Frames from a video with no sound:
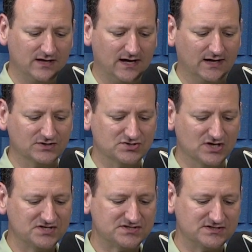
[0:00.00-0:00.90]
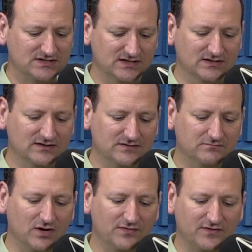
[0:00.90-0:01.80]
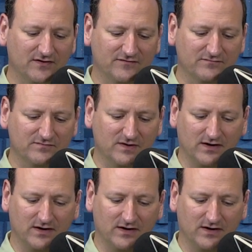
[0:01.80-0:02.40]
uh, just in the month of,